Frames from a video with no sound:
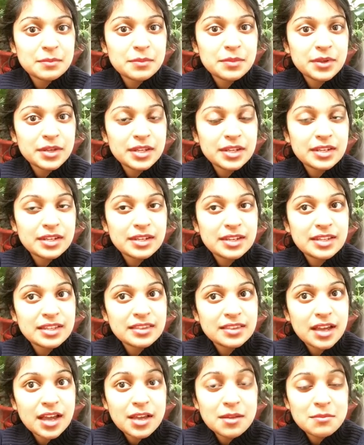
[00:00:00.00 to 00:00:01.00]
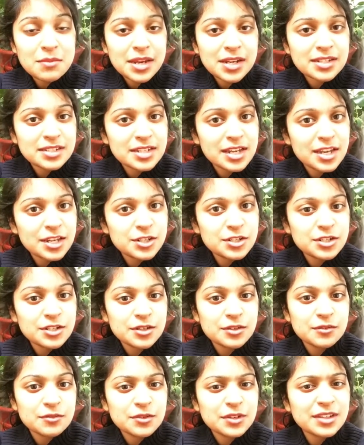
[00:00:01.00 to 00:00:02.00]
But Nitai
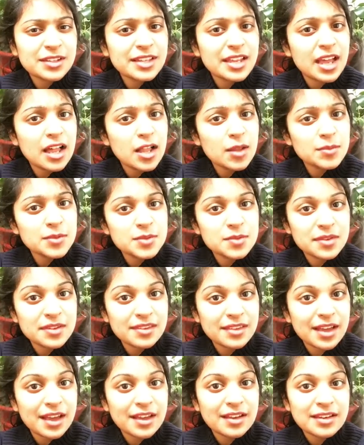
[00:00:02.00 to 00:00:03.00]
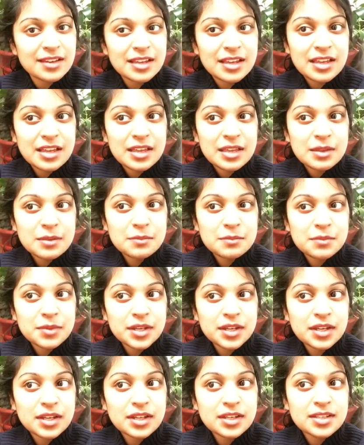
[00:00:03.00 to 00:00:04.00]
meditation really helps with that
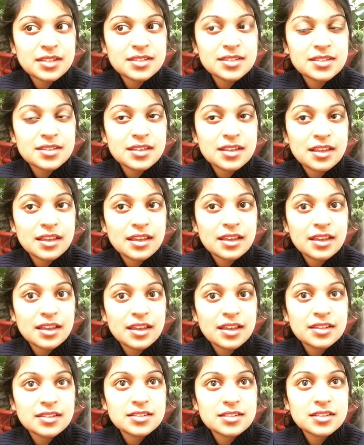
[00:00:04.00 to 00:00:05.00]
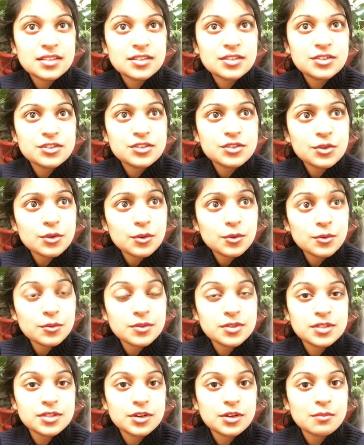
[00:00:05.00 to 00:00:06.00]
because it
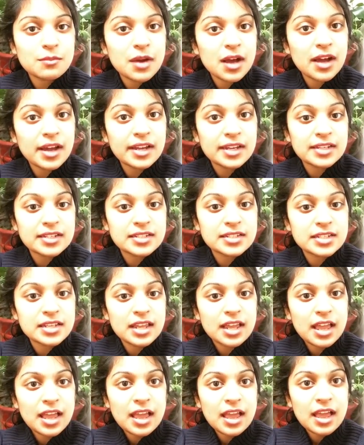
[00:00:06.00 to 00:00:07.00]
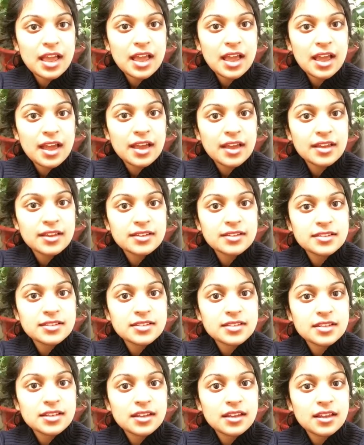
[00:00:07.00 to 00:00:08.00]
soothes your mind and
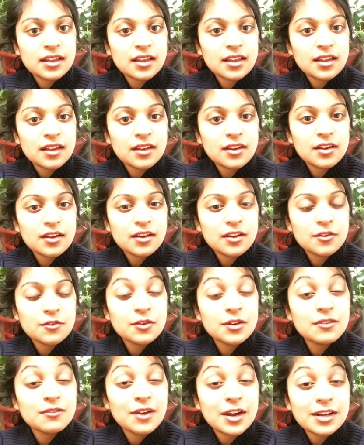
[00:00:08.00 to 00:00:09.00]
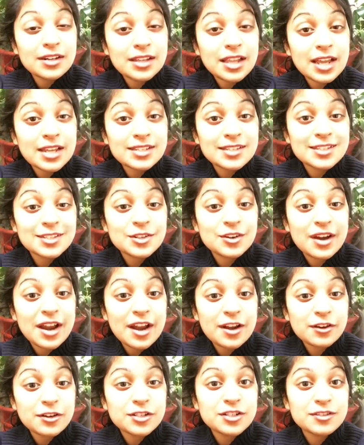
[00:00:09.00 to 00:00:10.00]
revitalizes your
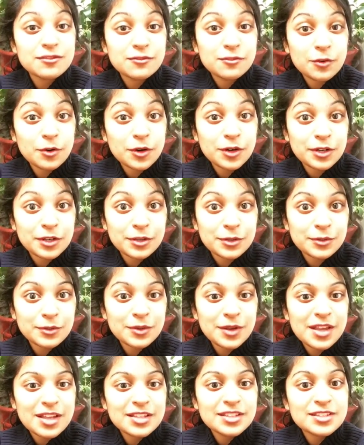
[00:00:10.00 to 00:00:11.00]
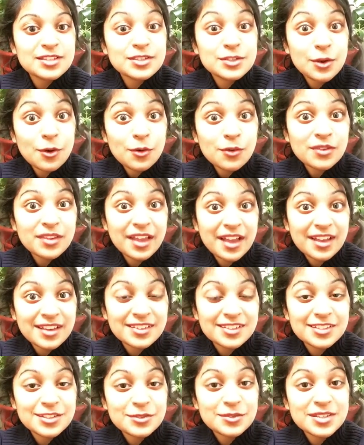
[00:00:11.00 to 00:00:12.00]
energy for you, so that
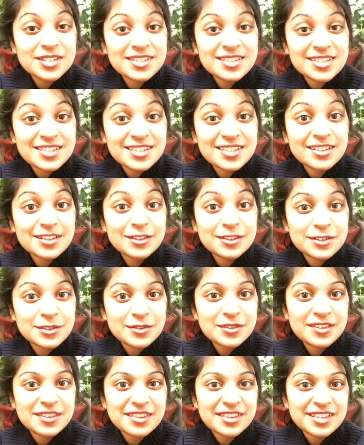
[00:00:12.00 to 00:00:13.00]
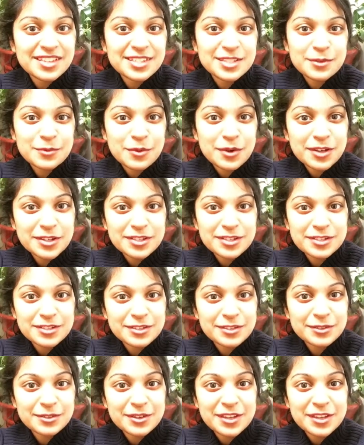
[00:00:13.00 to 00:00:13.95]
you can still do the things you want to do,